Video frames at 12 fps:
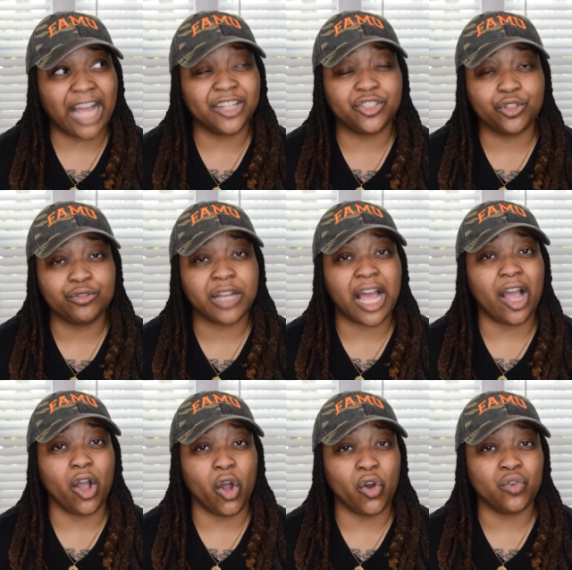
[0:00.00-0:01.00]
do
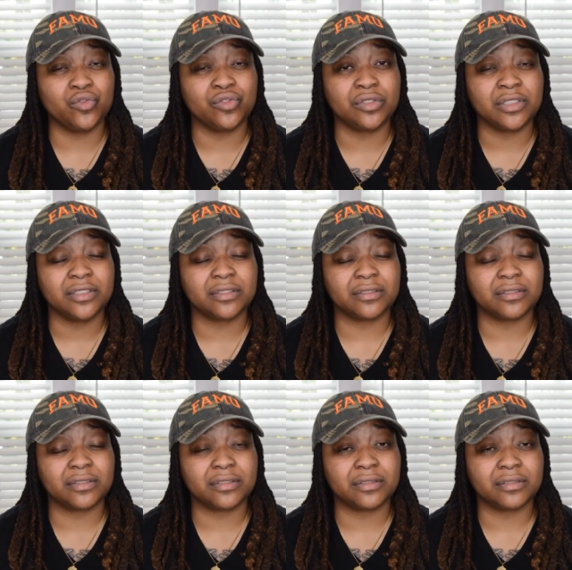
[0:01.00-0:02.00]
not own
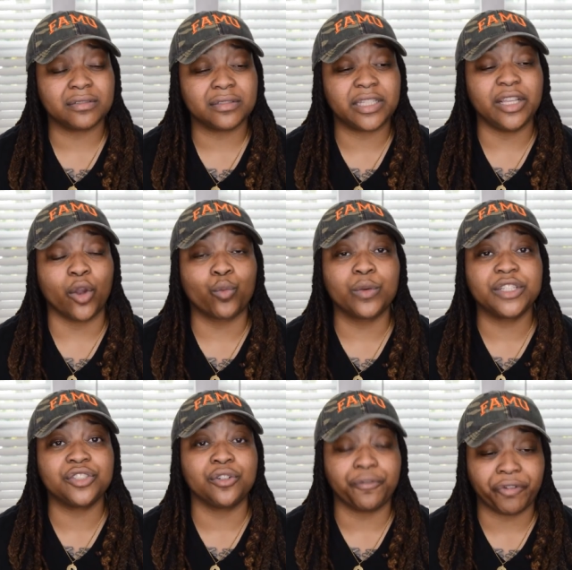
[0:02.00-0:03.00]
the
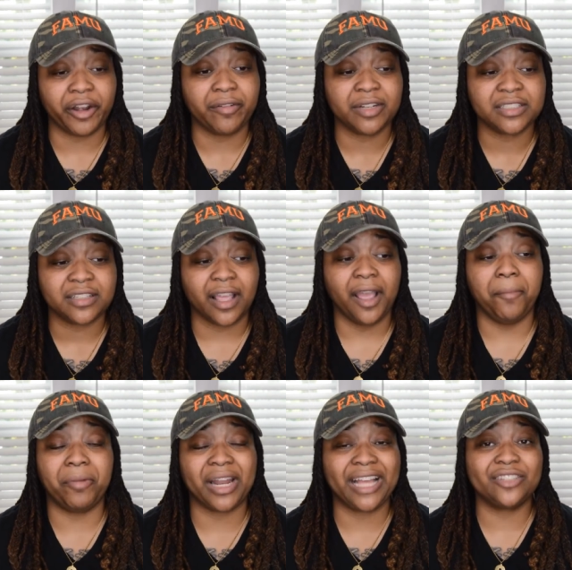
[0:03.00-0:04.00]
original fragrance,
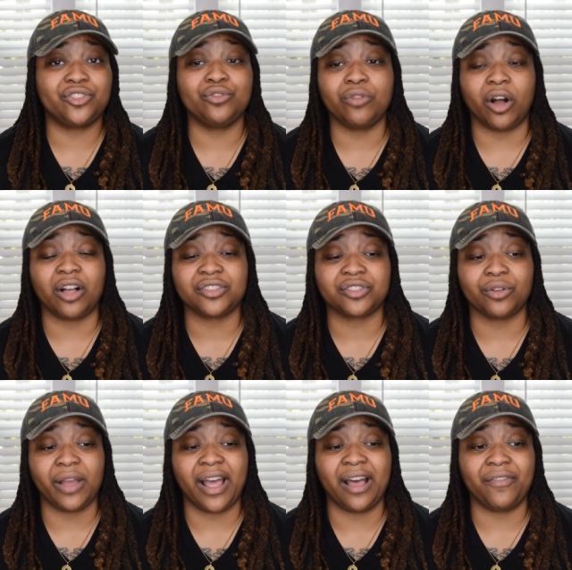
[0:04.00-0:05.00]
but I do
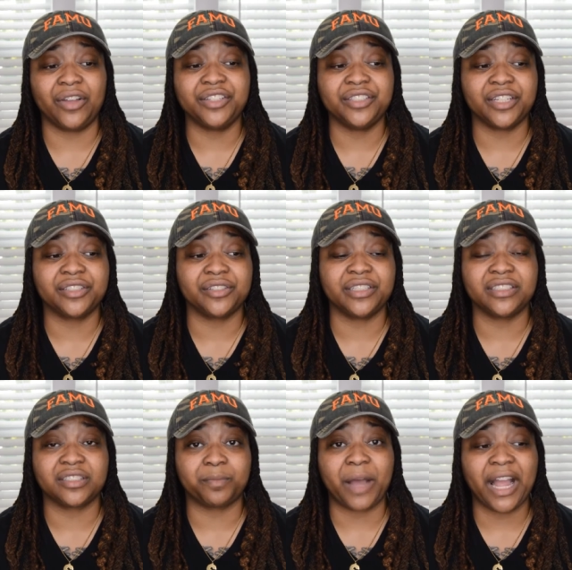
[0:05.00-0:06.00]
also have another
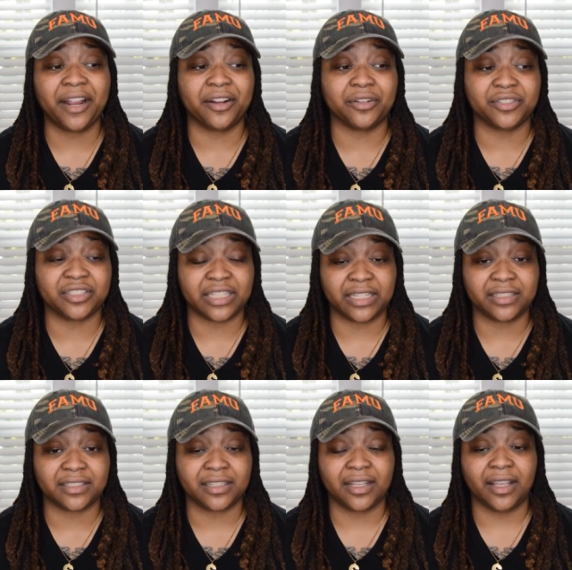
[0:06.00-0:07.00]
inspired
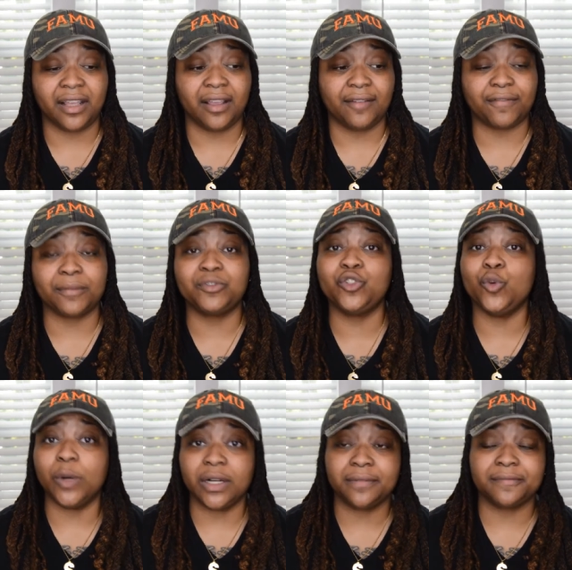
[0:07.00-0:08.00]
scent from
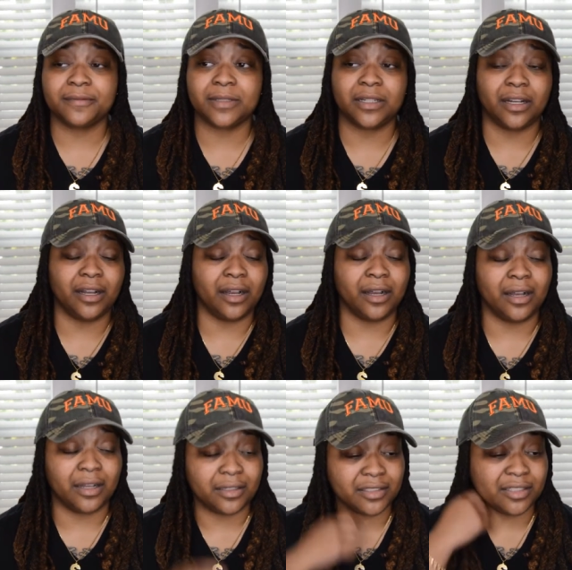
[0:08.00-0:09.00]
Dua.
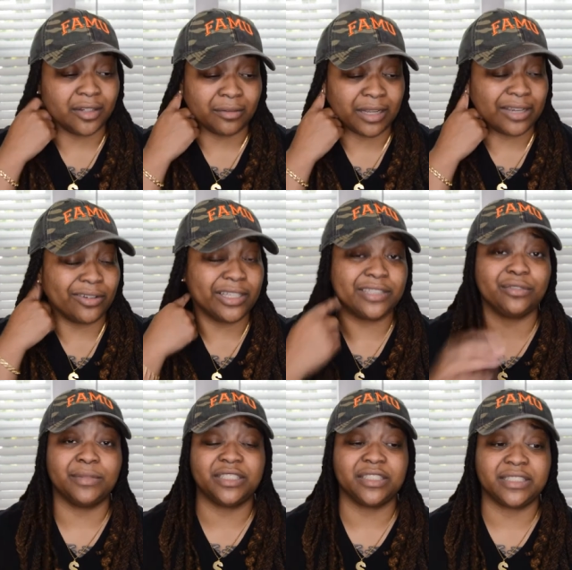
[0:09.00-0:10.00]
You know, I'm not gonna get too
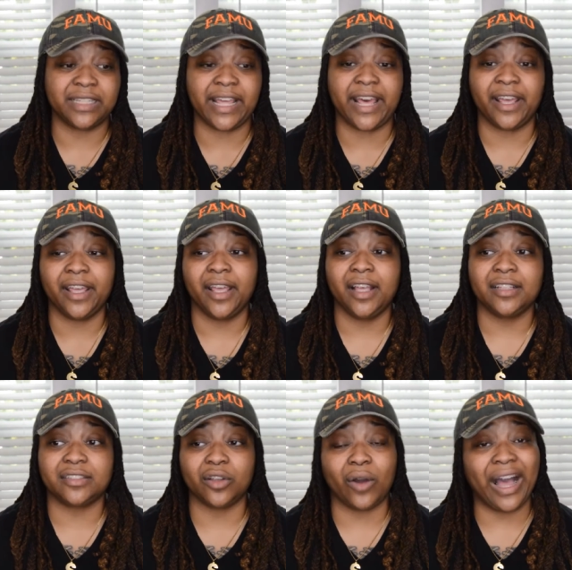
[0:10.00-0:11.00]
much into that.
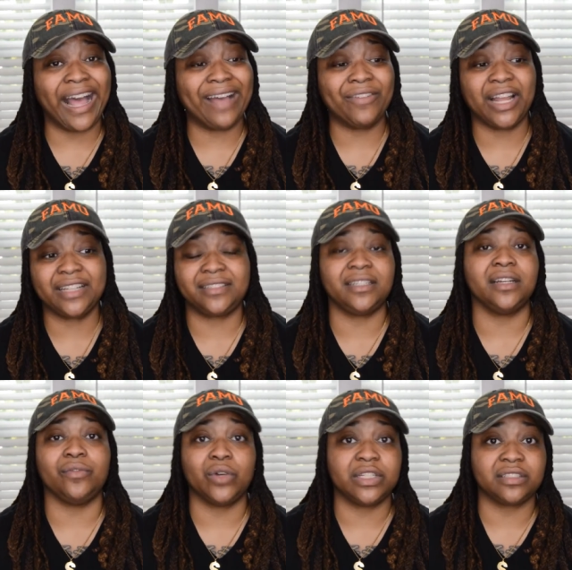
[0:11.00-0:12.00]
So I have an
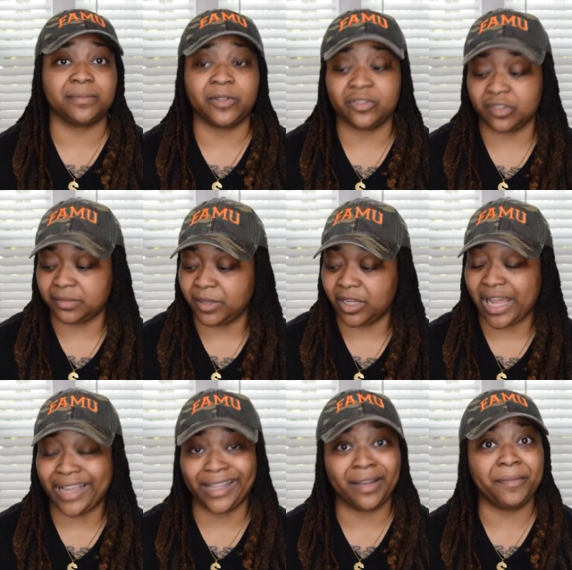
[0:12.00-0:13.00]
idea of what it's supposed to smell
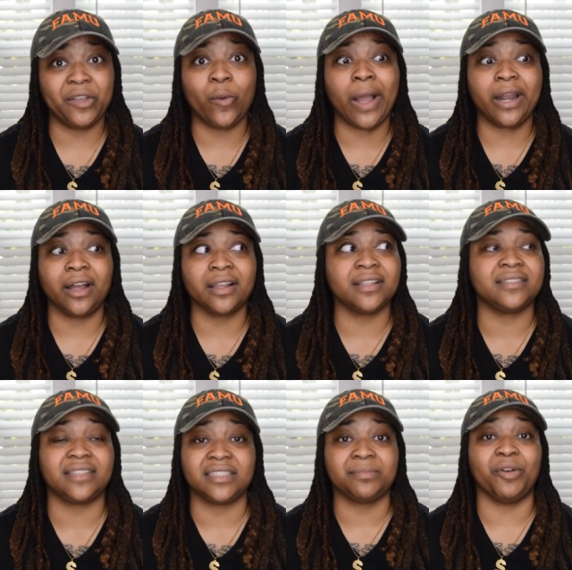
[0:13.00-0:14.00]
like, and to be quite
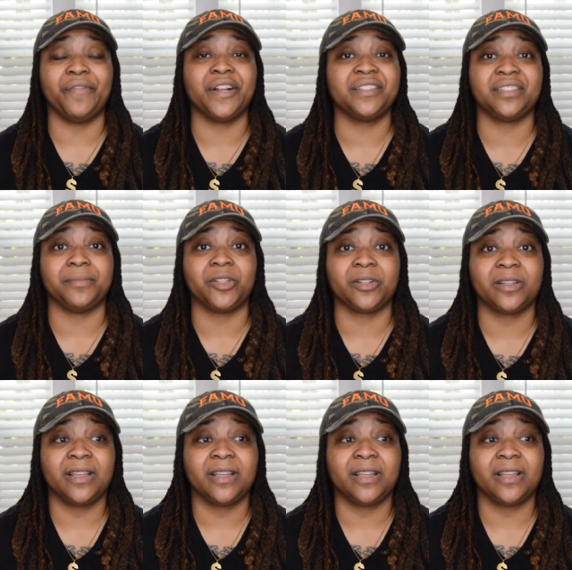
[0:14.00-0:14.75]
honest, they smell very similar.